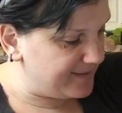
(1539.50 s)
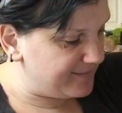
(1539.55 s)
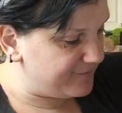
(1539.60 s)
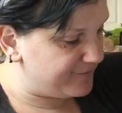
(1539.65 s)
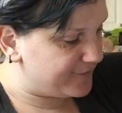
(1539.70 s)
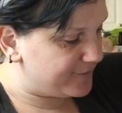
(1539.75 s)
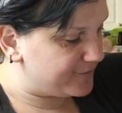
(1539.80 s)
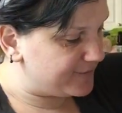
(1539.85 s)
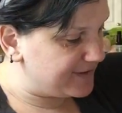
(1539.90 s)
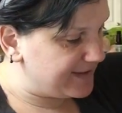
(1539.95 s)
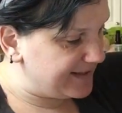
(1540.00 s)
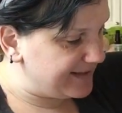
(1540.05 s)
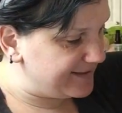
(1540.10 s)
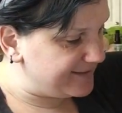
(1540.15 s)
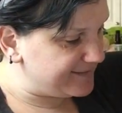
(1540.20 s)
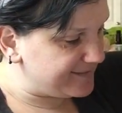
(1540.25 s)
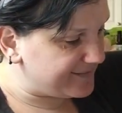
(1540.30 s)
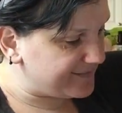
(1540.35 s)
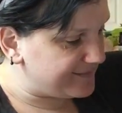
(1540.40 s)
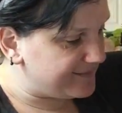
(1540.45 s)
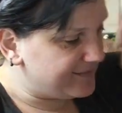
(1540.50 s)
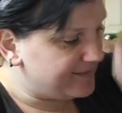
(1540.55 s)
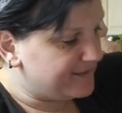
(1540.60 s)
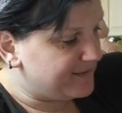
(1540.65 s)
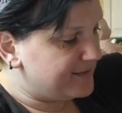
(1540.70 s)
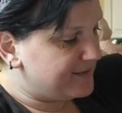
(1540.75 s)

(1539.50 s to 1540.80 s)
phone case.